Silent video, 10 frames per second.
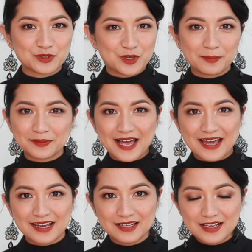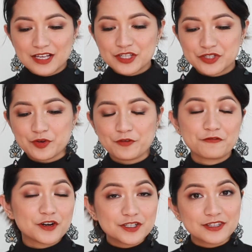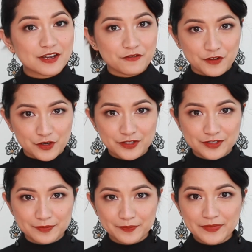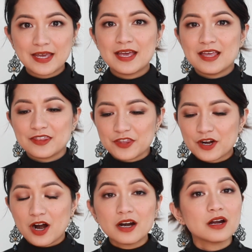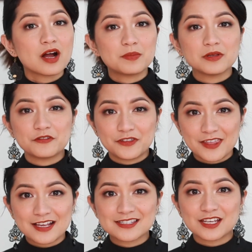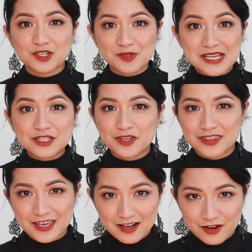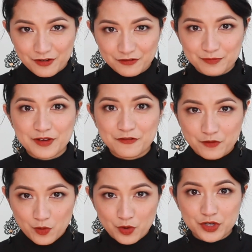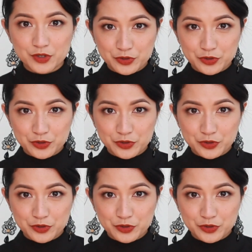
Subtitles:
to apply. So first thing first, there are a couple of things that you need to think of before you